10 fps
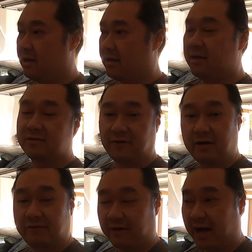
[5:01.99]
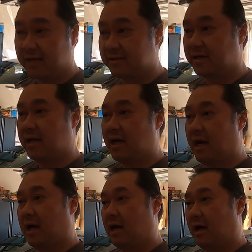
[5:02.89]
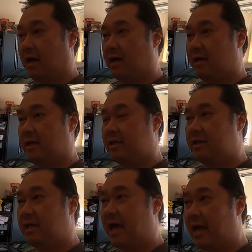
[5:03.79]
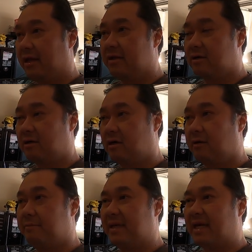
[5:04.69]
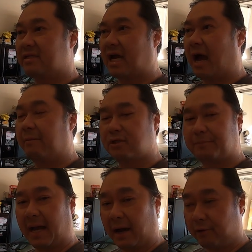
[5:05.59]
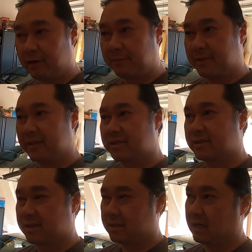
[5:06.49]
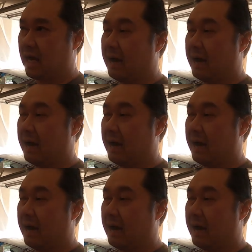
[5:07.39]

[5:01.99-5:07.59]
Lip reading: It is very fast. The handling of the car, because of how much power it puts,